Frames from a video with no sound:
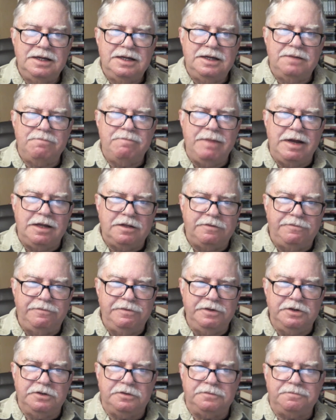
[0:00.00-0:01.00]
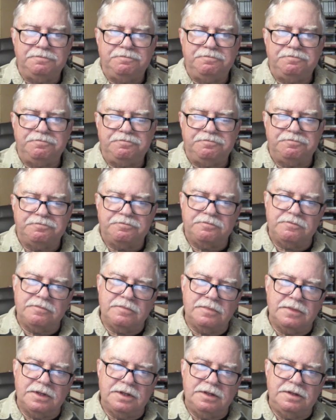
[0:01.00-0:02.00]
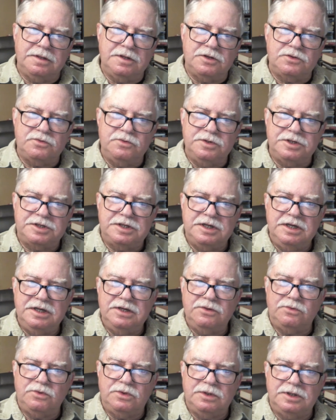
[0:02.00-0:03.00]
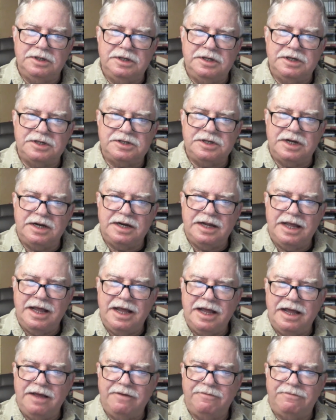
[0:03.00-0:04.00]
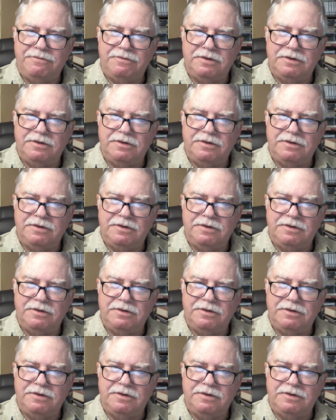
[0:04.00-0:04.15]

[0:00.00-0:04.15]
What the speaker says: Mouthfeel. This whiskey really does not have